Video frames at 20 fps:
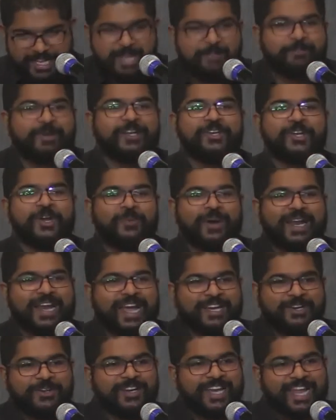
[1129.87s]
But you know what?
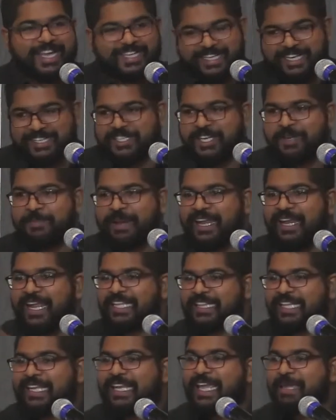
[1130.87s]
I don't like that term. I like
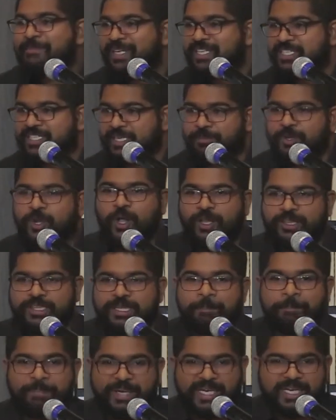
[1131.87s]
the layman term called the
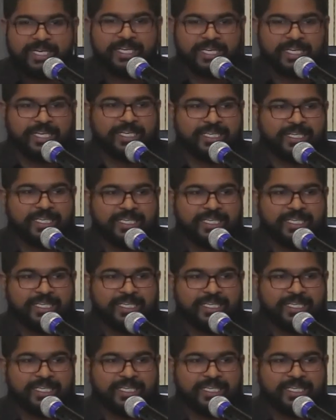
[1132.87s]
burger.